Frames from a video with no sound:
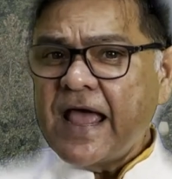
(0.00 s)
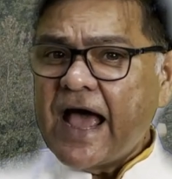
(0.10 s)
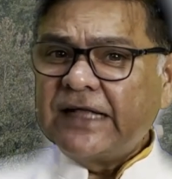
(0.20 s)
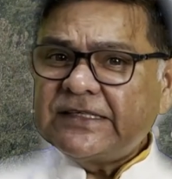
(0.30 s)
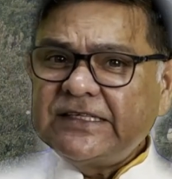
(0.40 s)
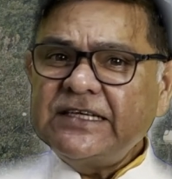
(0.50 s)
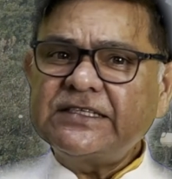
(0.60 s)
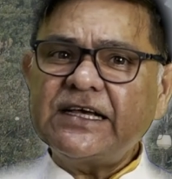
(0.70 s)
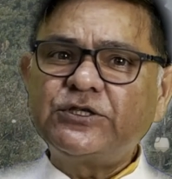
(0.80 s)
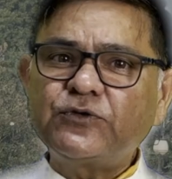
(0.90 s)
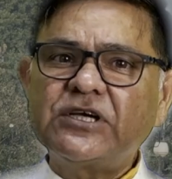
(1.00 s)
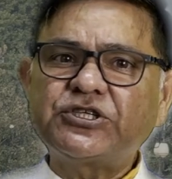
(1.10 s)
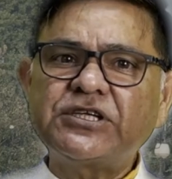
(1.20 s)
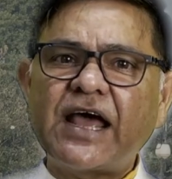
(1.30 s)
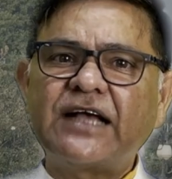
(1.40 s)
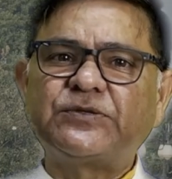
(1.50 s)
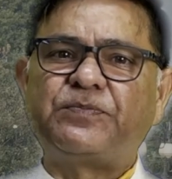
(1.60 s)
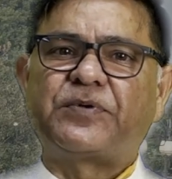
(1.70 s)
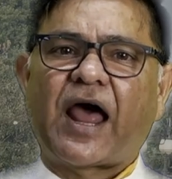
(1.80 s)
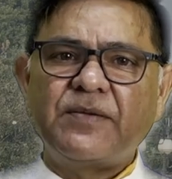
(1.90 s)
and sees education as
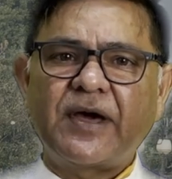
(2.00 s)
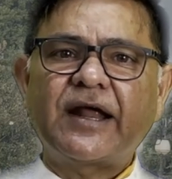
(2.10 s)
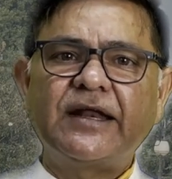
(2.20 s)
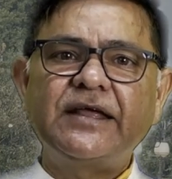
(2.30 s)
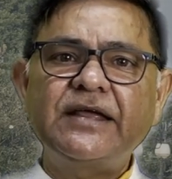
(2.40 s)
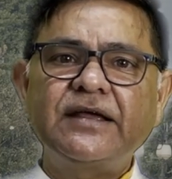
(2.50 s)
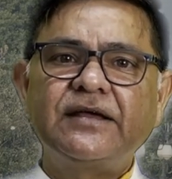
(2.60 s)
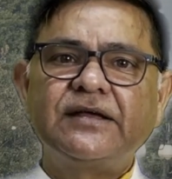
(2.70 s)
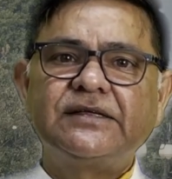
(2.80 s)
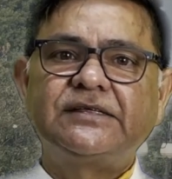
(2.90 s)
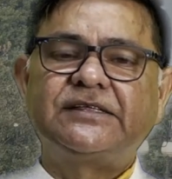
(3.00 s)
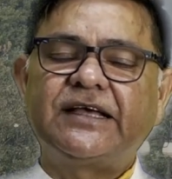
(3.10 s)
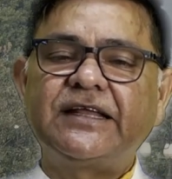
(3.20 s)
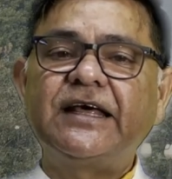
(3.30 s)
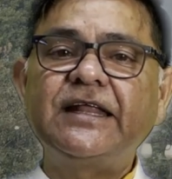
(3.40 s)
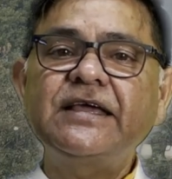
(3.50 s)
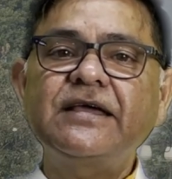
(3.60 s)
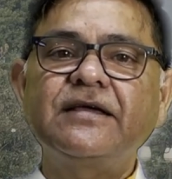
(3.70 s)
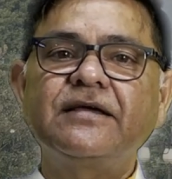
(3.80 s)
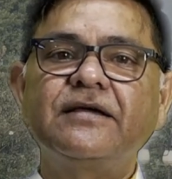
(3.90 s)
primarily signaling
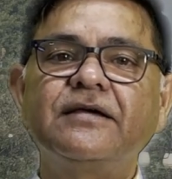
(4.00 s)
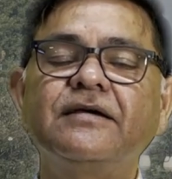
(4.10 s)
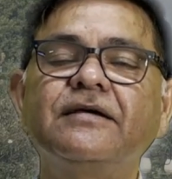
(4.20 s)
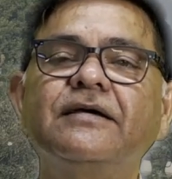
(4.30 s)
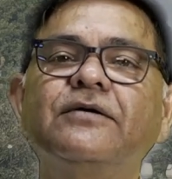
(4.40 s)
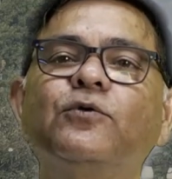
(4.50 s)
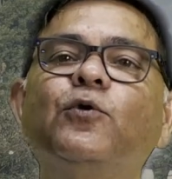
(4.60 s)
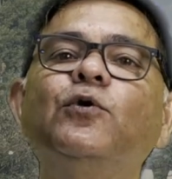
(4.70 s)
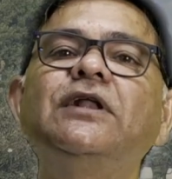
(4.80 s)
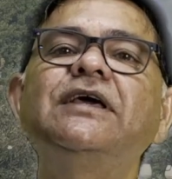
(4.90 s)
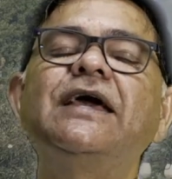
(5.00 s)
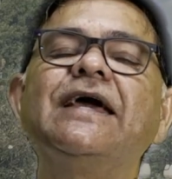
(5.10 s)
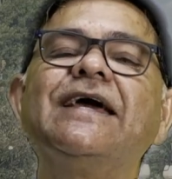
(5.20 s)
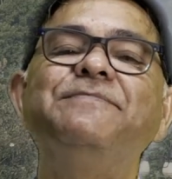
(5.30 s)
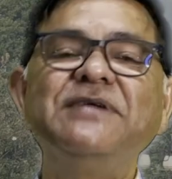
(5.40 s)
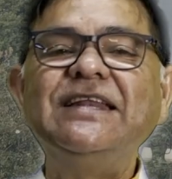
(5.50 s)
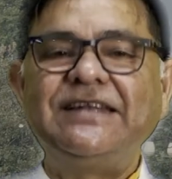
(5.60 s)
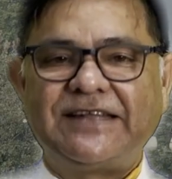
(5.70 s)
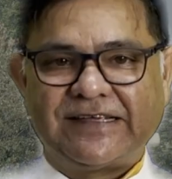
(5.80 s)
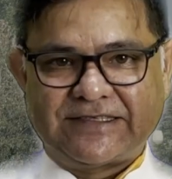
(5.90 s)
only
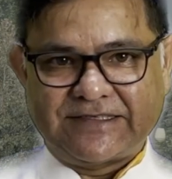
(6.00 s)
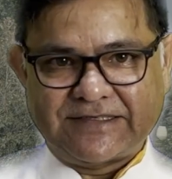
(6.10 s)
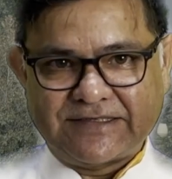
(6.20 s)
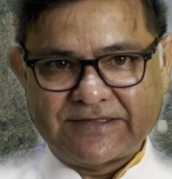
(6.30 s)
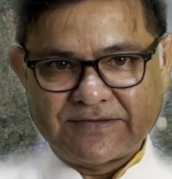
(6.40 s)
abilities.